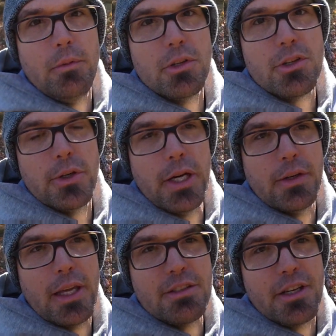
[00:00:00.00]
We'll show you how
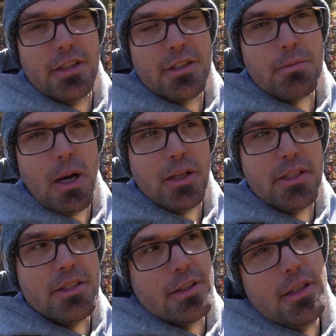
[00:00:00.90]
to catch all these
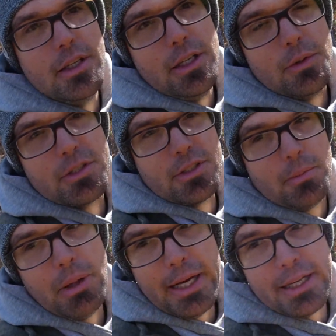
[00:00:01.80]
smallies, which is a
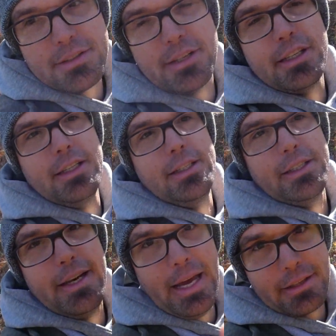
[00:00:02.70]
blast,
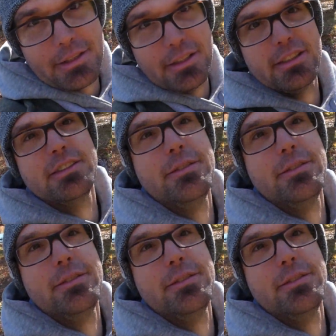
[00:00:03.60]
next.